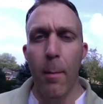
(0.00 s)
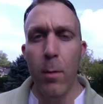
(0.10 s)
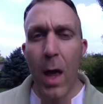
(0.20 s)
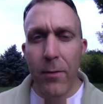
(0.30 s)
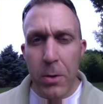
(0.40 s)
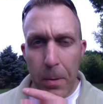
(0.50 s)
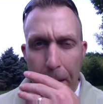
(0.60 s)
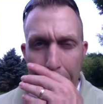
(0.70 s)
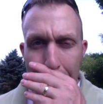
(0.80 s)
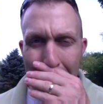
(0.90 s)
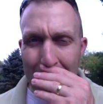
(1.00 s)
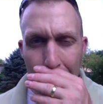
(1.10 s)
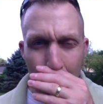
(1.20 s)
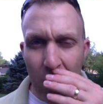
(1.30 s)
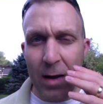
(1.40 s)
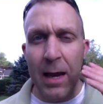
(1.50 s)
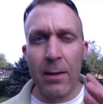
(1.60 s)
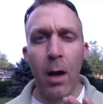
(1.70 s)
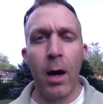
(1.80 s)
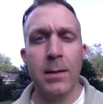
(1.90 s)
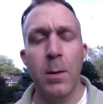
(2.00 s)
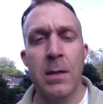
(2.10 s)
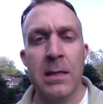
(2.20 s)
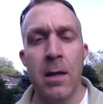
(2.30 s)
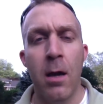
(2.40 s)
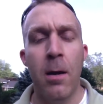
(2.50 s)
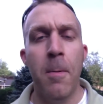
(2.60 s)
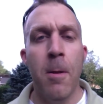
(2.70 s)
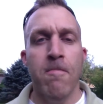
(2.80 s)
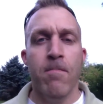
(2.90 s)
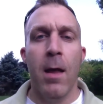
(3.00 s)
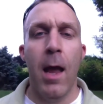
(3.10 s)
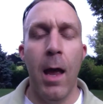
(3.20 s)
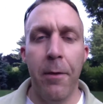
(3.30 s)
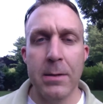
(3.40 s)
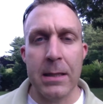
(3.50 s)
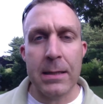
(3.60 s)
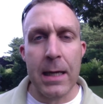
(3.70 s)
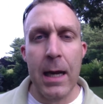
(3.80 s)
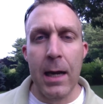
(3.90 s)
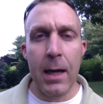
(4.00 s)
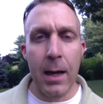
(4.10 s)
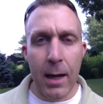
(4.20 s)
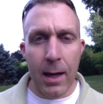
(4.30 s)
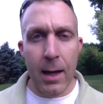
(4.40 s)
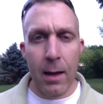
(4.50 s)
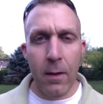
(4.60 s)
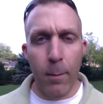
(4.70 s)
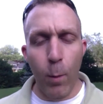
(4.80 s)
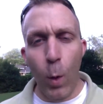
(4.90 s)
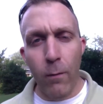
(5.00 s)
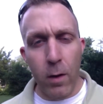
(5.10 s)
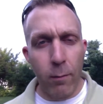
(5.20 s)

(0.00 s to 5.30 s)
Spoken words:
You have a dream. In the movie, he talks to his son, and there's a scene in the movie.